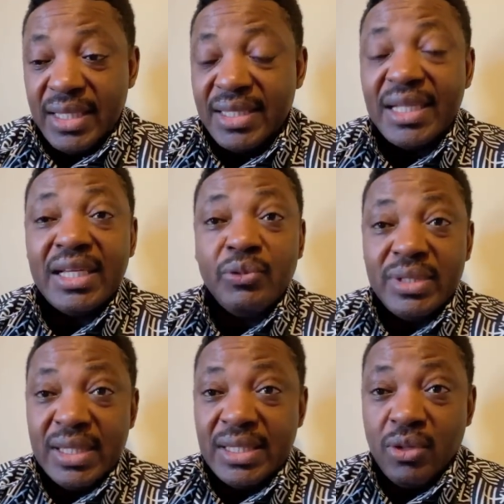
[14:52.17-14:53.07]
It started
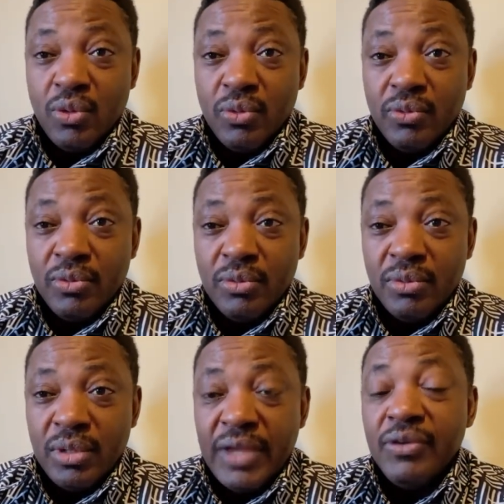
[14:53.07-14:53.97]
with Seseko.
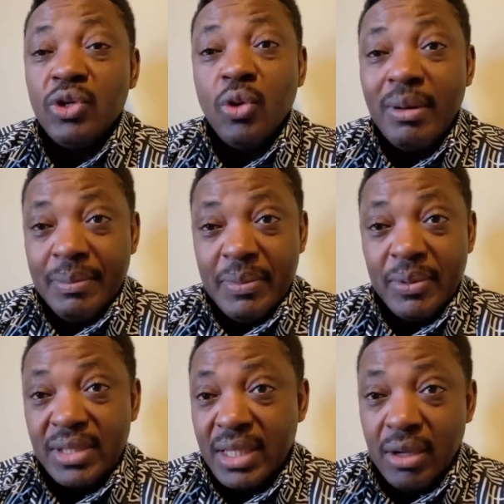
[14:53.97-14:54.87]
even though our
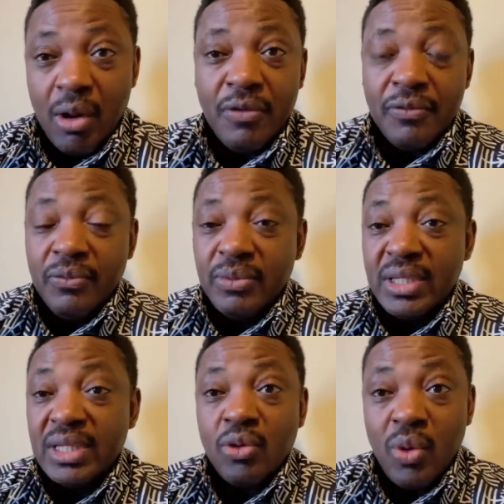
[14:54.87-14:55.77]
people still love
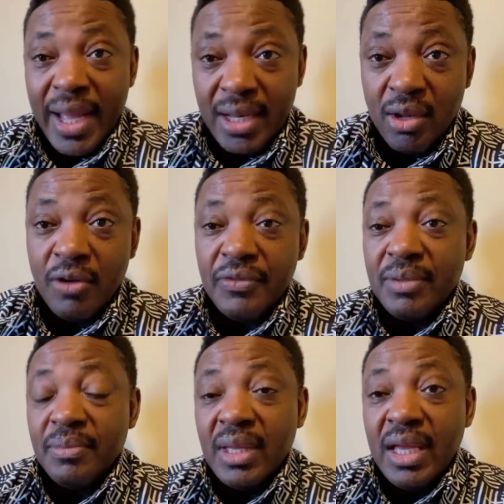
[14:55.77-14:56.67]
Siseko, I love
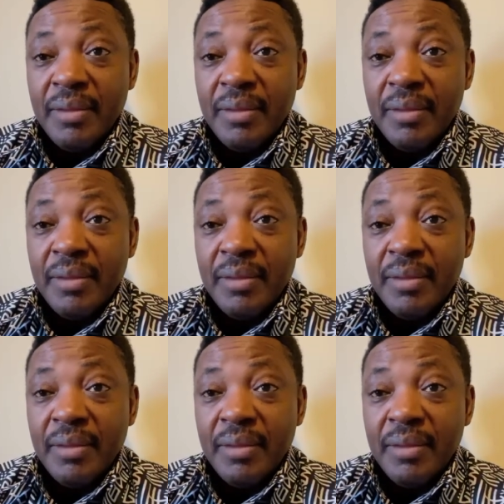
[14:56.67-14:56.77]
him.